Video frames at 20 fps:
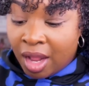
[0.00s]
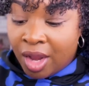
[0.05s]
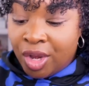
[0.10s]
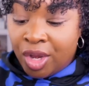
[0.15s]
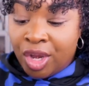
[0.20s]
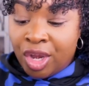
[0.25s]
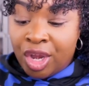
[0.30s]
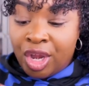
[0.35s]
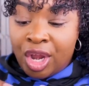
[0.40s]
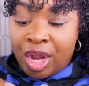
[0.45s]

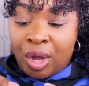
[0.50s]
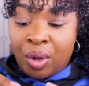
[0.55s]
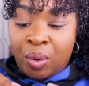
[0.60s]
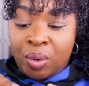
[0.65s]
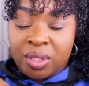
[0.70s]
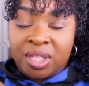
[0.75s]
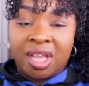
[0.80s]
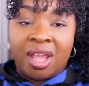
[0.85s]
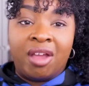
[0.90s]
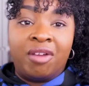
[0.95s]

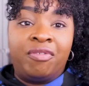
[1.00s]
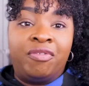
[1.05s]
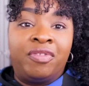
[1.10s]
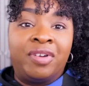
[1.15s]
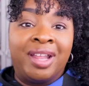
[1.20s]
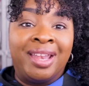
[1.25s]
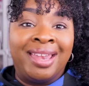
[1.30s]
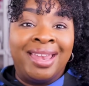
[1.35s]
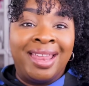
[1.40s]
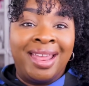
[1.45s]
Note of
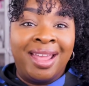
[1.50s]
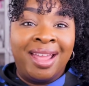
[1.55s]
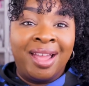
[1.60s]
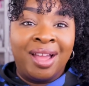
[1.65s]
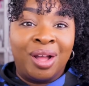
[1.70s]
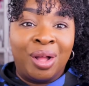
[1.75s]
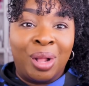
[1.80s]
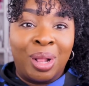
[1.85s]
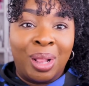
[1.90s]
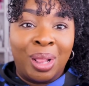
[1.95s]

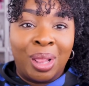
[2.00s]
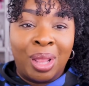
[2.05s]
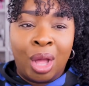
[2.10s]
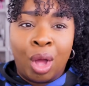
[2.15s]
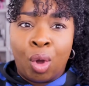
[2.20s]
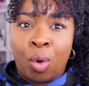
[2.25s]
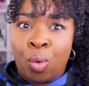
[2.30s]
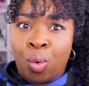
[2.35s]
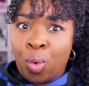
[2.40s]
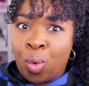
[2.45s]
Vanilla.
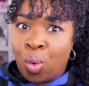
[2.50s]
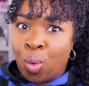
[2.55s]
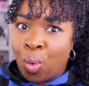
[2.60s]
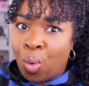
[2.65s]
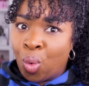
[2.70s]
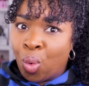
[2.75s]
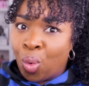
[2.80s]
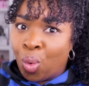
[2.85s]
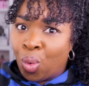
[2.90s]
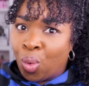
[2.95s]

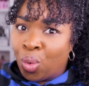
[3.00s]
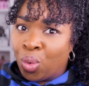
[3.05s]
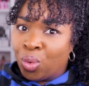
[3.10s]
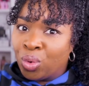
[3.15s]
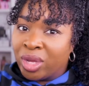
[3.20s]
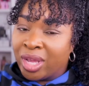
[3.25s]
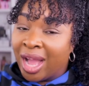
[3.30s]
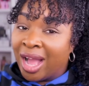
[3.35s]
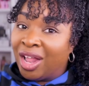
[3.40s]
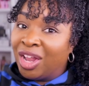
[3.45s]
Oh,
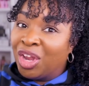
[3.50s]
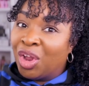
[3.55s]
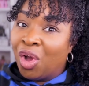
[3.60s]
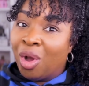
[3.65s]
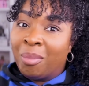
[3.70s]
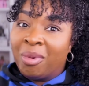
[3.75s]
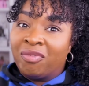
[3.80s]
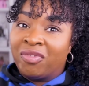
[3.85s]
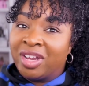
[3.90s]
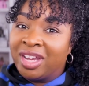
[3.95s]
y'all know
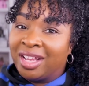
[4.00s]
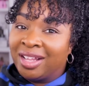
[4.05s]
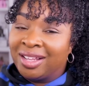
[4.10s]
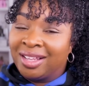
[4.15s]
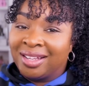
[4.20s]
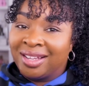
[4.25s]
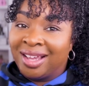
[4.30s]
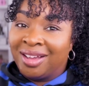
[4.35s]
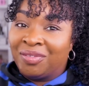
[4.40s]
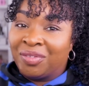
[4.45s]
I'm a vanilla
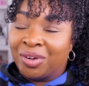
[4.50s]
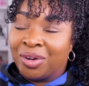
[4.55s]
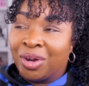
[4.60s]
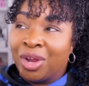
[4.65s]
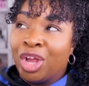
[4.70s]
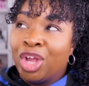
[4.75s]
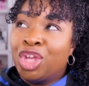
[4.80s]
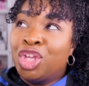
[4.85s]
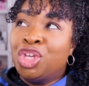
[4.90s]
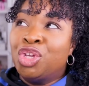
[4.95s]
lover.
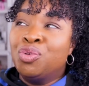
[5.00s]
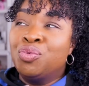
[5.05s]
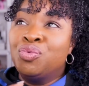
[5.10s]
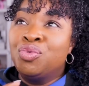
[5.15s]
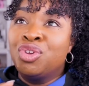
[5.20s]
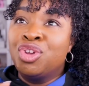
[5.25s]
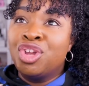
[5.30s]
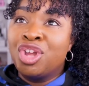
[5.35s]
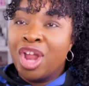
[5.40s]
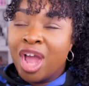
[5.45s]
You
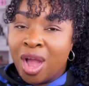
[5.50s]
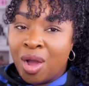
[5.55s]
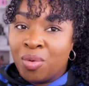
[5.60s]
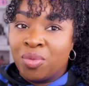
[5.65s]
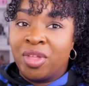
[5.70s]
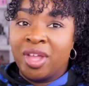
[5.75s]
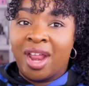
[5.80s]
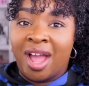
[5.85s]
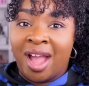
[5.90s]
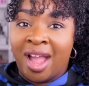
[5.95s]
know
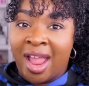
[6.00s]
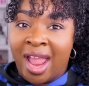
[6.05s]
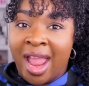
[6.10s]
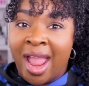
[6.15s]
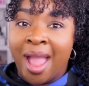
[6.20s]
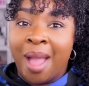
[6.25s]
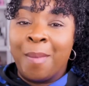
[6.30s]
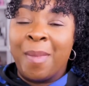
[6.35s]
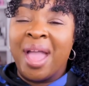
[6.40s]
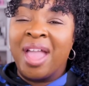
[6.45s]
that I
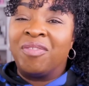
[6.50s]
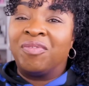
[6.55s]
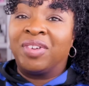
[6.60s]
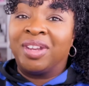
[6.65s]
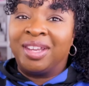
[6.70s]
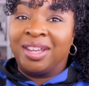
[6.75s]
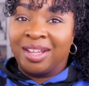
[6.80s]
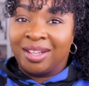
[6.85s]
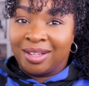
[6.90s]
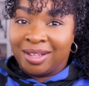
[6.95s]
am a
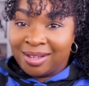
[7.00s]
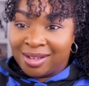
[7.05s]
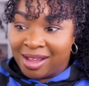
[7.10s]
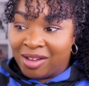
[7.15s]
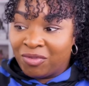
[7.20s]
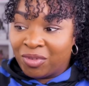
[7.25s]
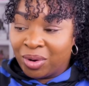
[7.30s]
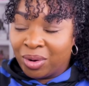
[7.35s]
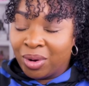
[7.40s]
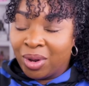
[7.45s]
vanilla
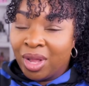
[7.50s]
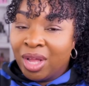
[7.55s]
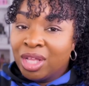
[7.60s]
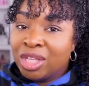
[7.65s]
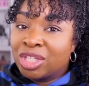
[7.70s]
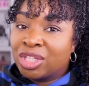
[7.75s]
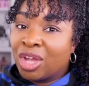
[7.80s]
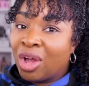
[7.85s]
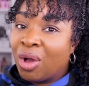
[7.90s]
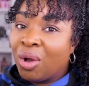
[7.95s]
lover.
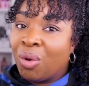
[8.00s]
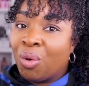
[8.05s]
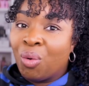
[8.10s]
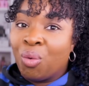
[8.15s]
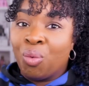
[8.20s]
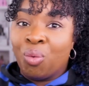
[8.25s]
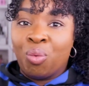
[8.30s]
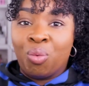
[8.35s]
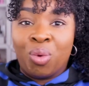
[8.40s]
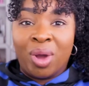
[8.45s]
So
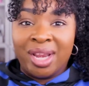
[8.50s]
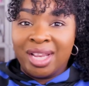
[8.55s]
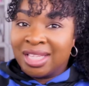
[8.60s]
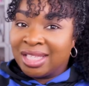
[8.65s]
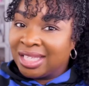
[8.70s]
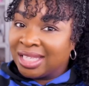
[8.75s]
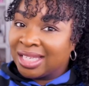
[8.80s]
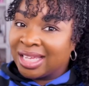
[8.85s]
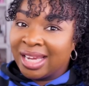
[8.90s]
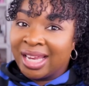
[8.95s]
what is
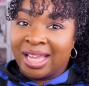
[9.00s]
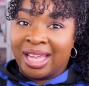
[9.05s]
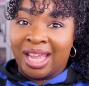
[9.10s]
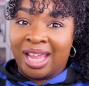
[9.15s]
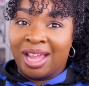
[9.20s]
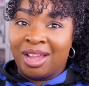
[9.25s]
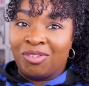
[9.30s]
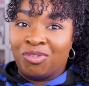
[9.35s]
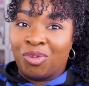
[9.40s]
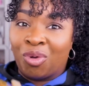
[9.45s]
this gonna
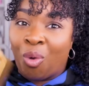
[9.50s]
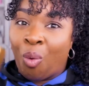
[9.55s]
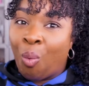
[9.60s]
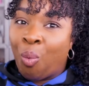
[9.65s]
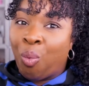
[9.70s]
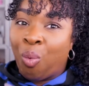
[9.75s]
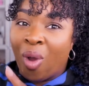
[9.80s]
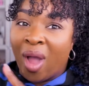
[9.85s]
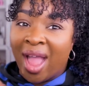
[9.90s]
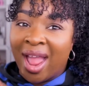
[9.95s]
give?
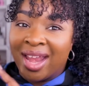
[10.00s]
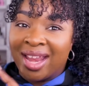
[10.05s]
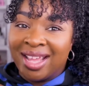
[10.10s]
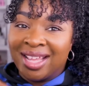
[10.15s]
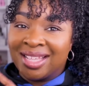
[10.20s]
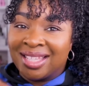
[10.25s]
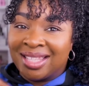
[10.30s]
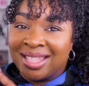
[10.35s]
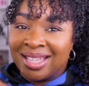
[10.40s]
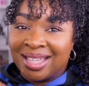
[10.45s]
What
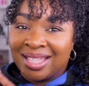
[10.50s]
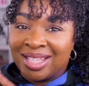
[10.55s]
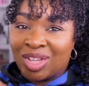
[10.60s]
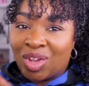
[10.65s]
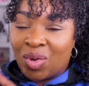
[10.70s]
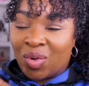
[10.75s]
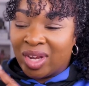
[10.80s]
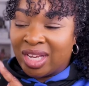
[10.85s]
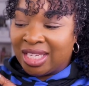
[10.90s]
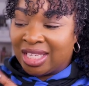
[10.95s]
is this
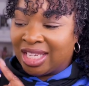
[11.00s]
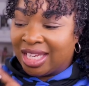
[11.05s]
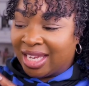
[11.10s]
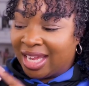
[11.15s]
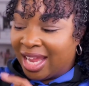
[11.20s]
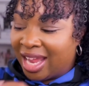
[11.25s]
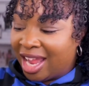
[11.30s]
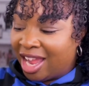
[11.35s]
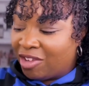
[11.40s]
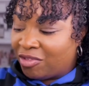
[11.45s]
going to
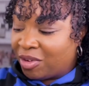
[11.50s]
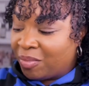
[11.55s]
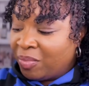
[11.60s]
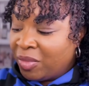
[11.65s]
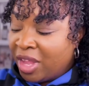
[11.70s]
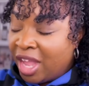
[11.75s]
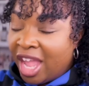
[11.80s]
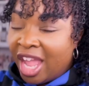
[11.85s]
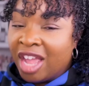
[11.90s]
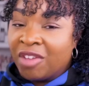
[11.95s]
give?
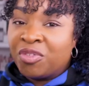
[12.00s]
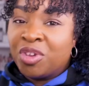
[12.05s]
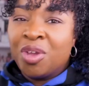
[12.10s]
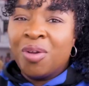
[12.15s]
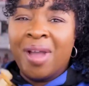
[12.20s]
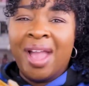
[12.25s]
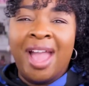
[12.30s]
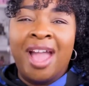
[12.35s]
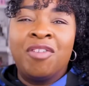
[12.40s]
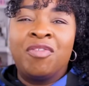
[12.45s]
If you
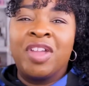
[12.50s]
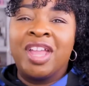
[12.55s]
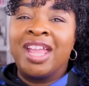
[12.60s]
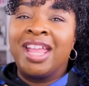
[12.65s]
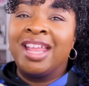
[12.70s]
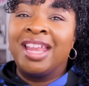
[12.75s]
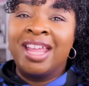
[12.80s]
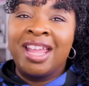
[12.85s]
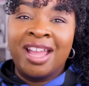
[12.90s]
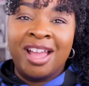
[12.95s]
have
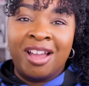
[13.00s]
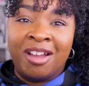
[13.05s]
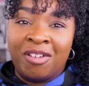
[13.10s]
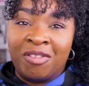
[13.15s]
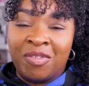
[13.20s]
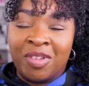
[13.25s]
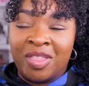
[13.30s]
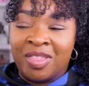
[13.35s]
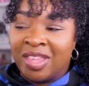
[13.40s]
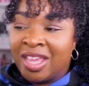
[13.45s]
any
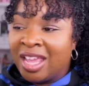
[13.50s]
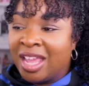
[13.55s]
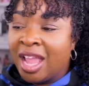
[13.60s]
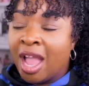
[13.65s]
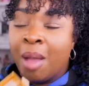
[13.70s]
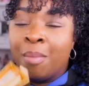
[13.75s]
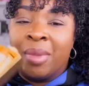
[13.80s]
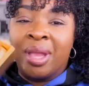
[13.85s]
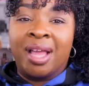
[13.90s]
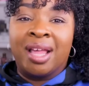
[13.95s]
of the
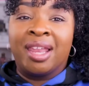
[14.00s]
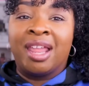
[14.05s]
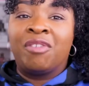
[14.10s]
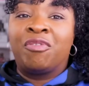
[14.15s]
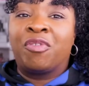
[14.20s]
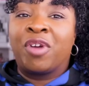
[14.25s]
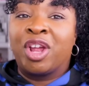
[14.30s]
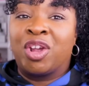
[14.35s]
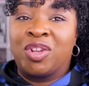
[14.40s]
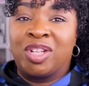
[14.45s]
Micallef
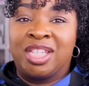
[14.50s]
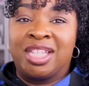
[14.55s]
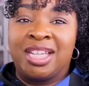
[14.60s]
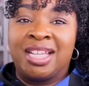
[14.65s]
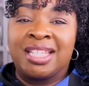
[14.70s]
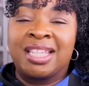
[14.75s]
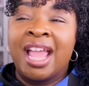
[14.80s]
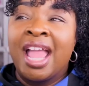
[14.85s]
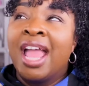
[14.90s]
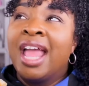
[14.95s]

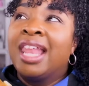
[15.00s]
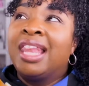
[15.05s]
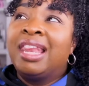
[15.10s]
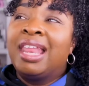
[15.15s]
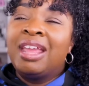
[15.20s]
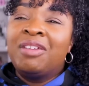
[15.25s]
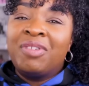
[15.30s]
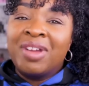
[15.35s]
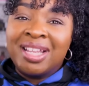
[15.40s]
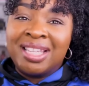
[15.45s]
fragrances,
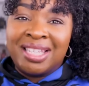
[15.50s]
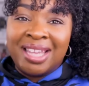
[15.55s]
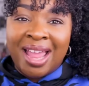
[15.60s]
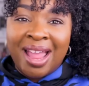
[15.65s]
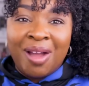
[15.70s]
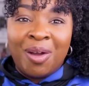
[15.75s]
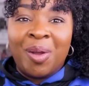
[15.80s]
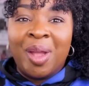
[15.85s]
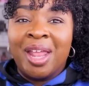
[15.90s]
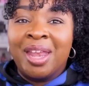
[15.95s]
leave it
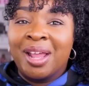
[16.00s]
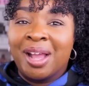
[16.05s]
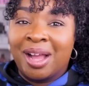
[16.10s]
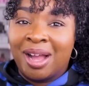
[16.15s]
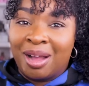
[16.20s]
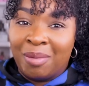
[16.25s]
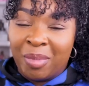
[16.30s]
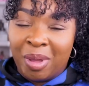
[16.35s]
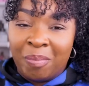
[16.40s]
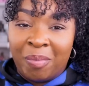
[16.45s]
down in the
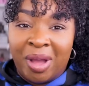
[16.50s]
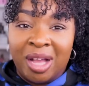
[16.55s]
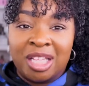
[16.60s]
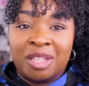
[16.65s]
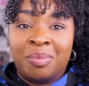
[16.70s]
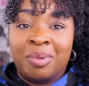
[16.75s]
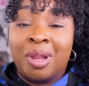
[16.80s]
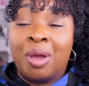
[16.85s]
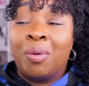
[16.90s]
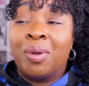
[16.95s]
comment
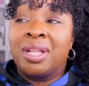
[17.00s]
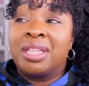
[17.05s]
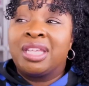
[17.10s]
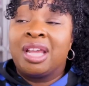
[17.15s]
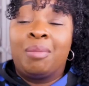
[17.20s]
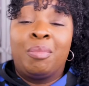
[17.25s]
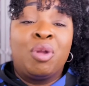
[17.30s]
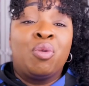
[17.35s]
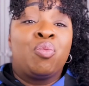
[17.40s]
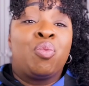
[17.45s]
box below and
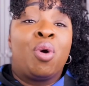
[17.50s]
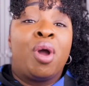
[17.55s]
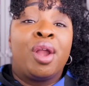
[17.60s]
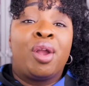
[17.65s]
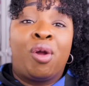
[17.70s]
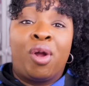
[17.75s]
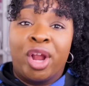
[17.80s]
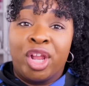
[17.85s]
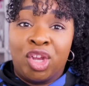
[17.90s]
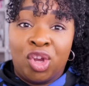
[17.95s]
tell me,
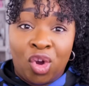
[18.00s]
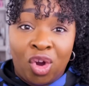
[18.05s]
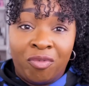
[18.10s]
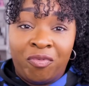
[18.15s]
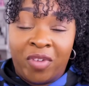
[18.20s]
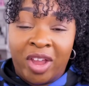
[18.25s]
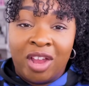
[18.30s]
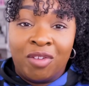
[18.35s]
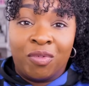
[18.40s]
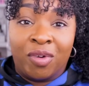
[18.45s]
what are your
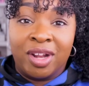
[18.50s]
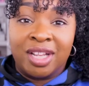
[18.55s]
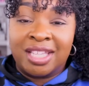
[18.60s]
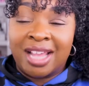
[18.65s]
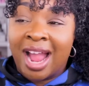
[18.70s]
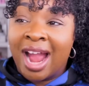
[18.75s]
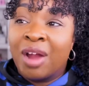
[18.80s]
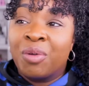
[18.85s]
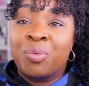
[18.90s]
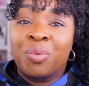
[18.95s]
favorites?
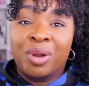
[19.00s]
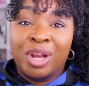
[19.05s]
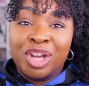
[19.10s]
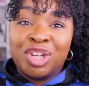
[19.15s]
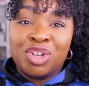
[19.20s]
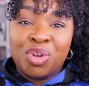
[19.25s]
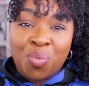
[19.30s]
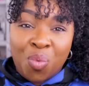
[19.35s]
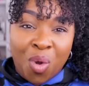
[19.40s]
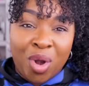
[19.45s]
I really
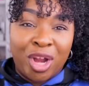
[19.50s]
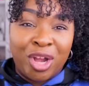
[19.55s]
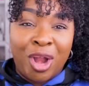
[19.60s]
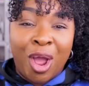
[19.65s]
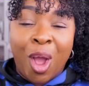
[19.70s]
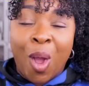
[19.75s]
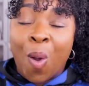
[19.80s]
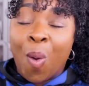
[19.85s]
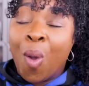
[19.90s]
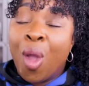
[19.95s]
do wanna
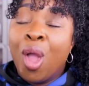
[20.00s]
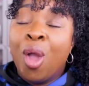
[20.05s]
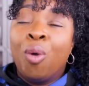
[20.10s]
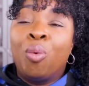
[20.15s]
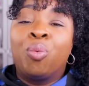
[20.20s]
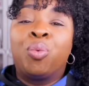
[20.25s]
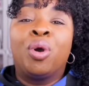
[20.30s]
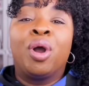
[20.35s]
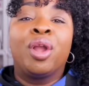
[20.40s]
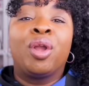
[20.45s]
know,
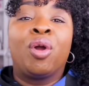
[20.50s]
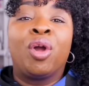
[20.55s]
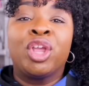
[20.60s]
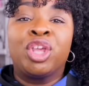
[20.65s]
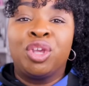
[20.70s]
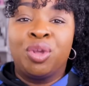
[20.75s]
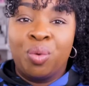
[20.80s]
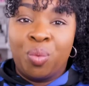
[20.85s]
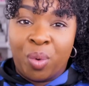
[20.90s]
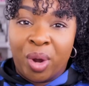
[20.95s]
what are
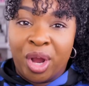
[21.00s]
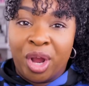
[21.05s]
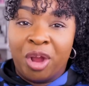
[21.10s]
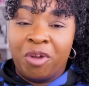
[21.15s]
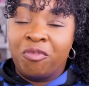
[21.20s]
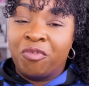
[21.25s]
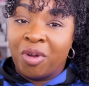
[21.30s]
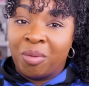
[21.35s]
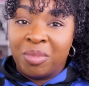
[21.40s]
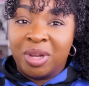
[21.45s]
you
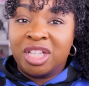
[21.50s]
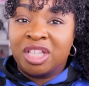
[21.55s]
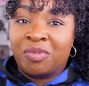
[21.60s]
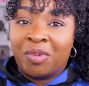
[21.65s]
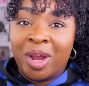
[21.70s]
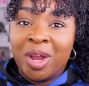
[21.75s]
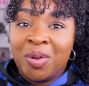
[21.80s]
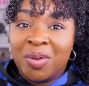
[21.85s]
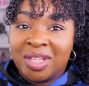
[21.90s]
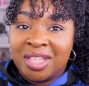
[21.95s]
wearing from this
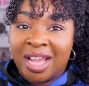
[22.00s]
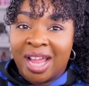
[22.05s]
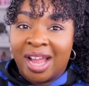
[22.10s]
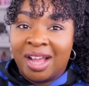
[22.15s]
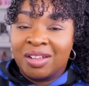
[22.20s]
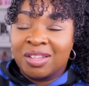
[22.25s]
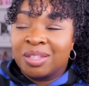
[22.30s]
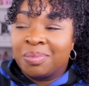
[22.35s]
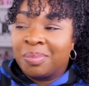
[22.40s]
fragrance house?